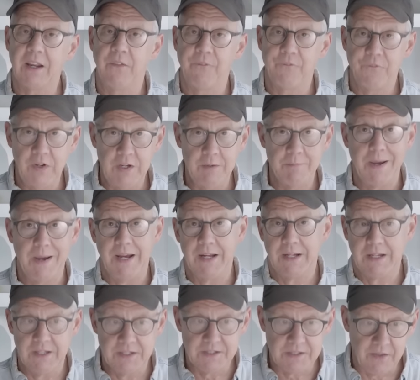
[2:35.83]
and
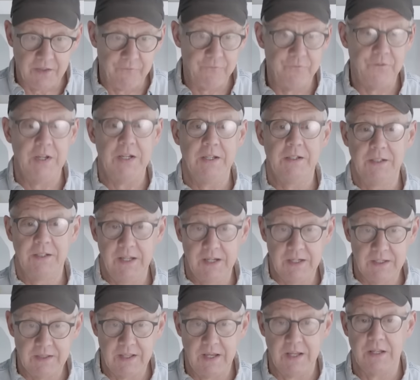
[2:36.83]
feedback is the
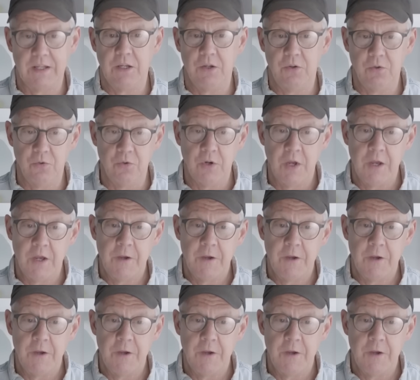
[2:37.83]
feeling that you